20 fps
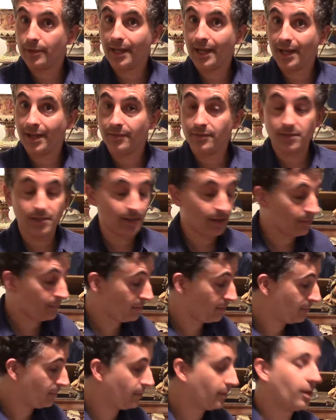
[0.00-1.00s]
half step?
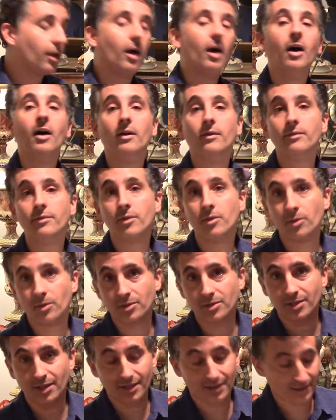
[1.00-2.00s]
Of
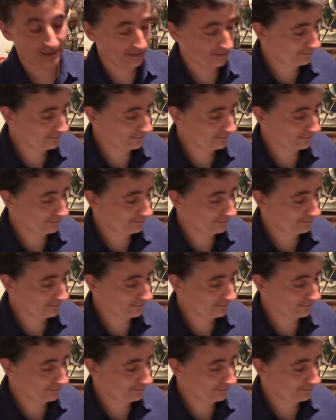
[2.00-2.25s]
course I can.